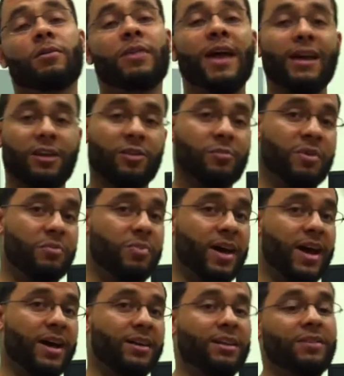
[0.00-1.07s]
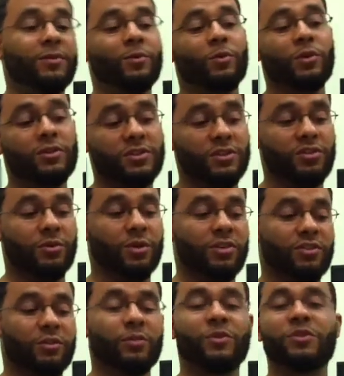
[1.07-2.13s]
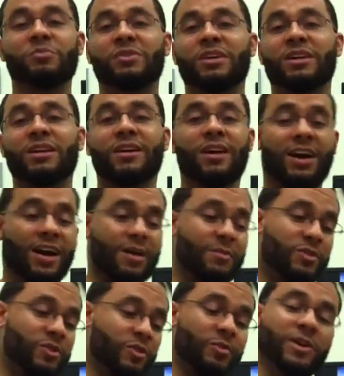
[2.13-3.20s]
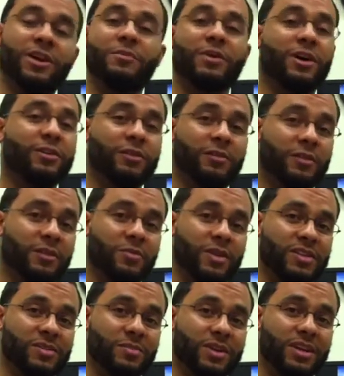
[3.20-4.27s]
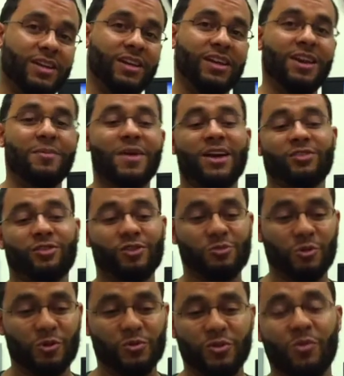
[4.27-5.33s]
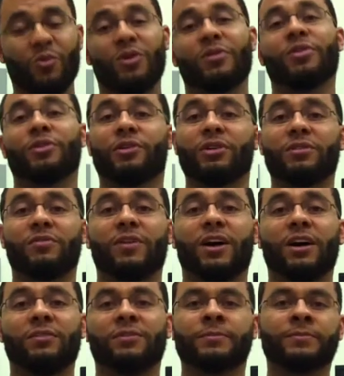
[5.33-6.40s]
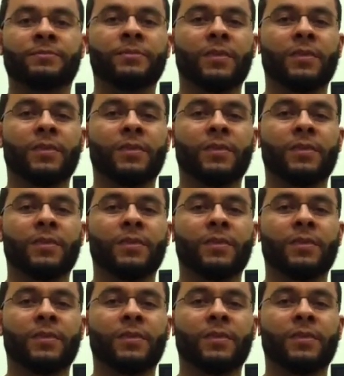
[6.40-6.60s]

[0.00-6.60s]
That could be bad. Even worse situation would be I'm assuming I'm 150 beats a minute, and I'm actually supposed to be at 135.